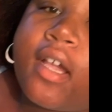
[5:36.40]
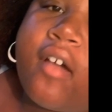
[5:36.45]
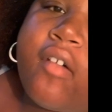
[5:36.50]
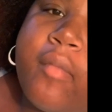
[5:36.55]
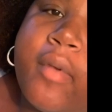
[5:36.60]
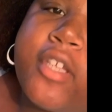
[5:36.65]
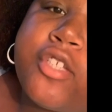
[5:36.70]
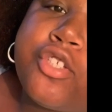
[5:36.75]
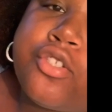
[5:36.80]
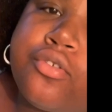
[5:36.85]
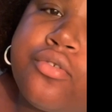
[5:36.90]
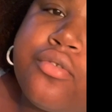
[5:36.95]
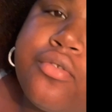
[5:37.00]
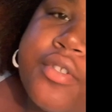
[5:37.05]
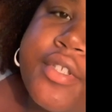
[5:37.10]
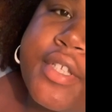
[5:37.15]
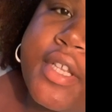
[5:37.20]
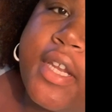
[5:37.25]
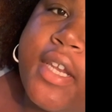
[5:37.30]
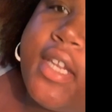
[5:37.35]
off my
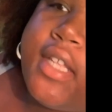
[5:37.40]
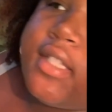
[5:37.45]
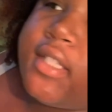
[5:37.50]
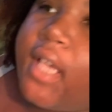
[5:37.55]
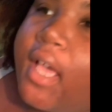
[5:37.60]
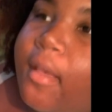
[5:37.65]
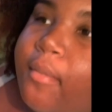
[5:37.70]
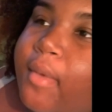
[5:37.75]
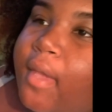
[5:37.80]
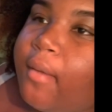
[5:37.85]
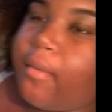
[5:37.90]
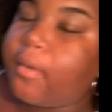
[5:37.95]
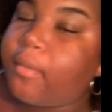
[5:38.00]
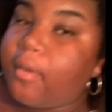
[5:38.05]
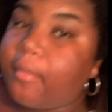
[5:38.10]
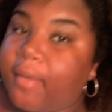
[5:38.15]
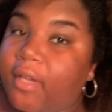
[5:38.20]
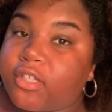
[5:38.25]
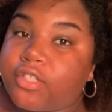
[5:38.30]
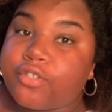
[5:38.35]
shoes. I need to have, be able to
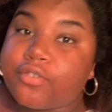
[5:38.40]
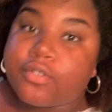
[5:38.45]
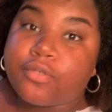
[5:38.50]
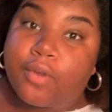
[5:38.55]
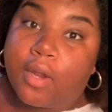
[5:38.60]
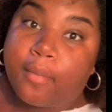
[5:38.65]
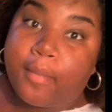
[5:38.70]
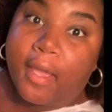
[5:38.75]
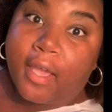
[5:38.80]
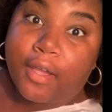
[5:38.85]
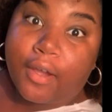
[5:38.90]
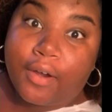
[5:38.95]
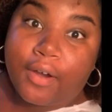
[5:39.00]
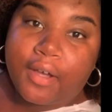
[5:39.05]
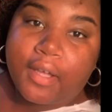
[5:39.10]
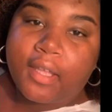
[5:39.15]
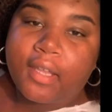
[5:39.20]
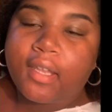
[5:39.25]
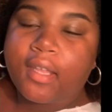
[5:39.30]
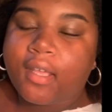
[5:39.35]
put my shoes right back
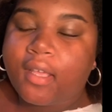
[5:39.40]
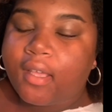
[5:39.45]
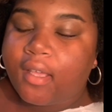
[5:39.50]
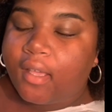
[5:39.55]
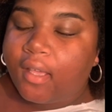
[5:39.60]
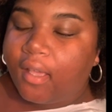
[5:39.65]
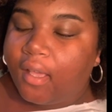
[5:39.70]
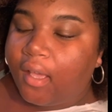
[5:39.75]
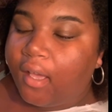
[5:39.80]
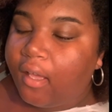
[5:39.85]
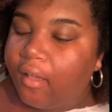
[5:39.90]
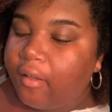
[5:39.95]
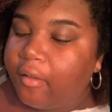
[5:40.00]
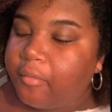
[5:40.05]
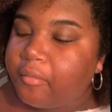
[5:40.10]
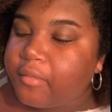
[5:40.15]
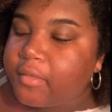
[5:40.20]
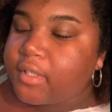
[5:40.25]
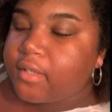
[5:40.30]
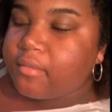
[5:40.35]
on
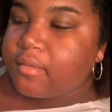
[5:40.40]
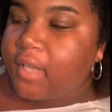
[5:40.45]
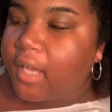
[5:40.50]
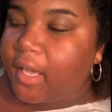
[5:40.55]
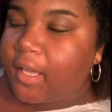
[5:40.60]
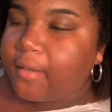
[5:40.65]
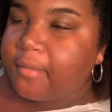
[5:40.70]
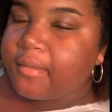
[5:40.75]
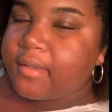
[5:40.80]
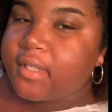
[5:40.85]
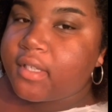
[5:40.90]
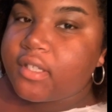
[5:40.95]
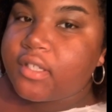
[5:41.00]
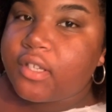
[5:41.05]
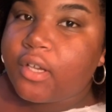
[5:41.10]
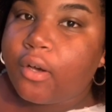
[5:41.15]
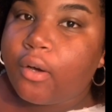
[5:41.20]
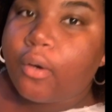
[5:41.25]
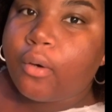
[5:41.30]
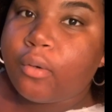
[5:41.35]
um, sometimes.
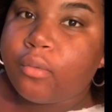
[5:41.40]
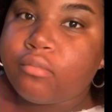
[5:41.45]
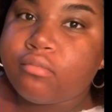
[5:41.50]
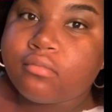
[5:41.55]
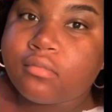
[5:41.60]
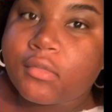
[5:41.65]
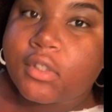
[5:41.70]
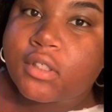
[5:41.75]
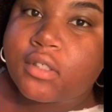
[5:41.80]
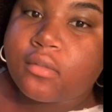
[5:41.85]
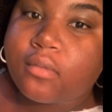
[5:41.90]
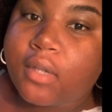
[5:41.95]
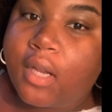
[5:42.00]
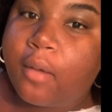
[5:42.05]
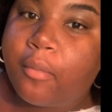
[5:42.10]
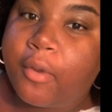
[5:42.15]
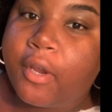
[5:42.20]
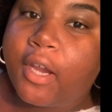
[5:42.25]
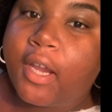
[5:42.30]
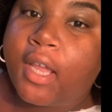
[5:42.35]
So this is what
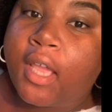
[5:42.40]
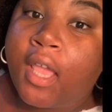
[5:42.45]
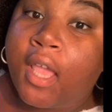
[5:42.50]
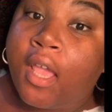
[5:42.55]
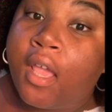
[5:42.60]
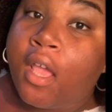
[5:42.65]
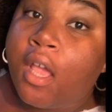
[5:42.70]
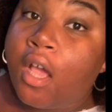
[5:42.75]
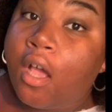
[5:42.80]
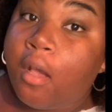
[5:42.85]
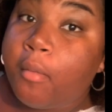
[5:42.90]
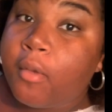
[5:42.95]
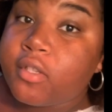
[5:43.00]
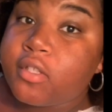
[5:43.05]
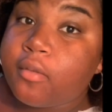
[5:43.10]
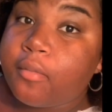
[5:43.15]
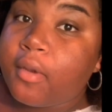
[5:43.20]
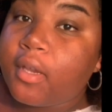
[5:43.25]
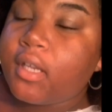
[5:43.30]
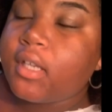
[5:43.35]
I'm wearing. I'm
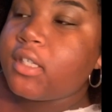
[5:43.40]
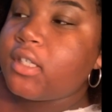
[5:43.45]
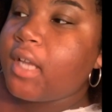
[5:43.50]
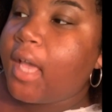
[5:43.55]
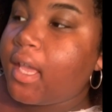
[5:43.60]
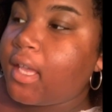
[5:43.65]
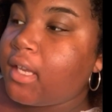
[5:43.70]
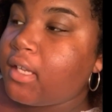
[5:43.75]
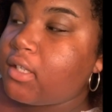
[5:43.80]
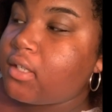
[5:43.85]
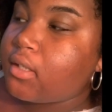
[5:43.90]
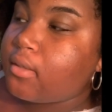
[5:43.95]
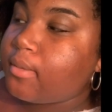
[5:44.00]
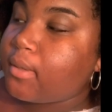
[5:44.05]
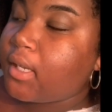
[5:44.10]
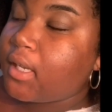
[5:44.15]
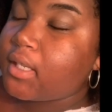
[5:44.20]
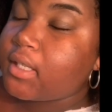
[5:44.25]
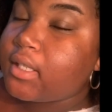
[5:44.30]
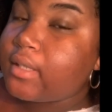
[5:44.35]
also bringing a jacket just
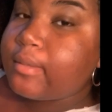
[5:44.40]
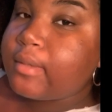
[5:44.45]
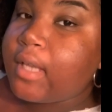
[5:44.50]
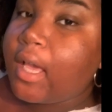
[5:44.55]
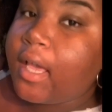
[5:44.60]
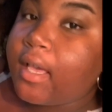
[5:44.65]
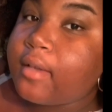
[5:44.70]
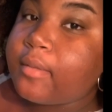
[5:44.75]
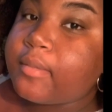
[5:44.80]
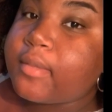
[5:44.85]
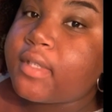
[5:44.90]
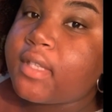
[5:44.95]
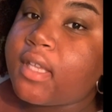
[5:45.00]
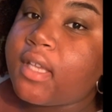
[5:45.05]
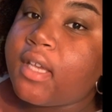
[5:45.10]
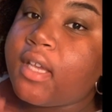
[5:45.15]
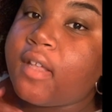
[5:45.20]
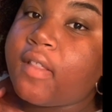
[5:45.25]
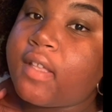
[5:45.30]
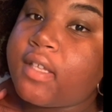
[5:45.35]
because sometimes
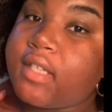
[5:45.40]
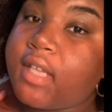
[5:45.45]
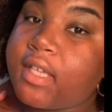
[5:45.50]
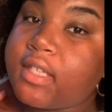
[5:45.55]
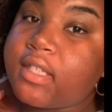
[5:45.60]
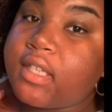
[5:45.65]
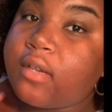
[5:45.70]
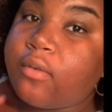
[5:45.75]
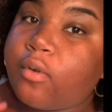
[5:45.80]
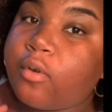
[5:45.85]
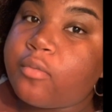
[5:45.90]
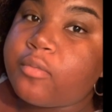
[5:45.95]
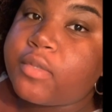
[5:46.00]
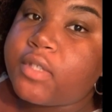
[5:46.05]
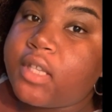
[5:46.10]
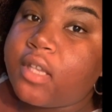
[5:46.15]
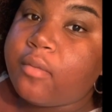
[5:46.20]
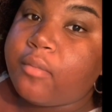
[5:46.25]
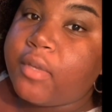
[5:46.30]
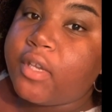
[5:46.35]
the testing rooms
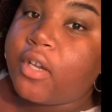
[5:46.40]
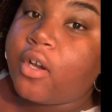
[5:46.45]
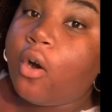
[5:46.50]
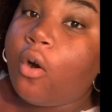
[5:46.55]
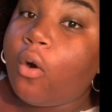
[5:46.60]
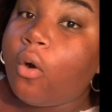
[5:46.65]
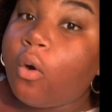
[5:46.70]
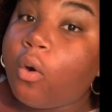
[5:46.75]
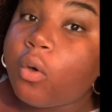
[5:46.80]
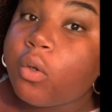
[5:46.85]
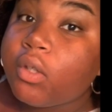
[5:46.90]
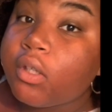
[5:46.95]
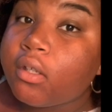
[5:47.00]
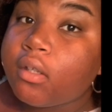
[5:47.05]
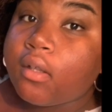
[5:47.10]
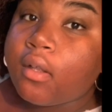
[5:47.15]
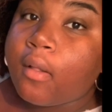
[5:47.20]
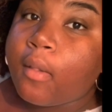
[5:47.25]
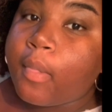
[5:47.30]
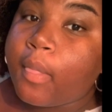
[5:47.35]
can be cold.
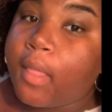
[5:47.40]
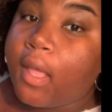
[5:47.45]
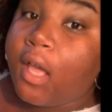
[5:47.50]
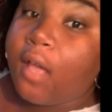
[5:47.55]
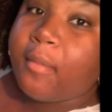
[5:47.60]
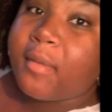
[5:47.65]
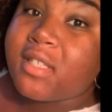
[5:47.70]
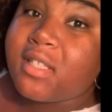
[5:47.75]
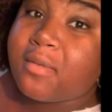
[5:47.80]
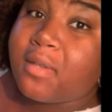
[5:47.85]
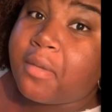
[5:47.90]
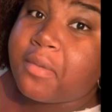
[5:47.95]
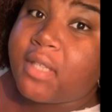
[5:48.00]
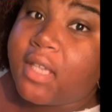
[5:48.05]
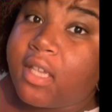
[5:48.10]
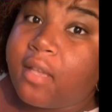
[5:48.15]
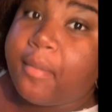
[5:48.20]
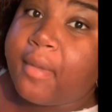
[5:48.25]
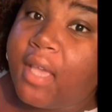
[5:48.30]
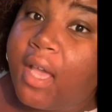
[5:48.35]
I mean, sometimes they
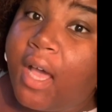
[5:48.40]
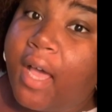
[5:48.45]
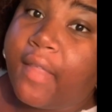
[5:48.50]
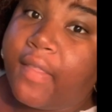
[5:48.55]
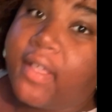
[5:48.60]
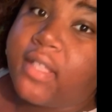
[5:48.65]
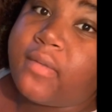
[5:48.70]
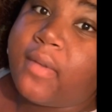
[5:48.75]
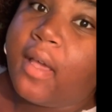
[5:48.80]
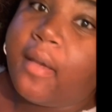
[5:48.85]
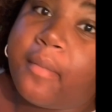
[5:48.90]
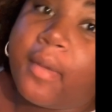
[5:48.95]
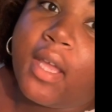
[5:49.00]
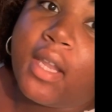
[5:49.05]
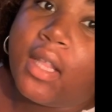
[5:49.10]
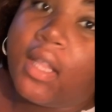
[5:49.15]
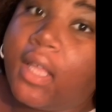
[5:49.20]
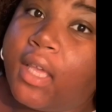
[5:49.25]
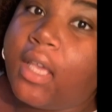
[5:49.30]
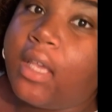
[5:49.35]
can be hot. That's why I'm kind
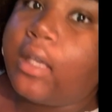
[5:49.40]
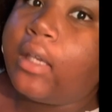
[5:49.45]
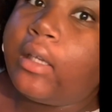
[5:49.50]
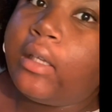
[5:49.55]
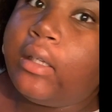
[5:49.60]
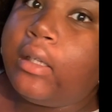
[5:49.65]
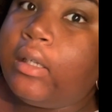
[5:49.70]
of like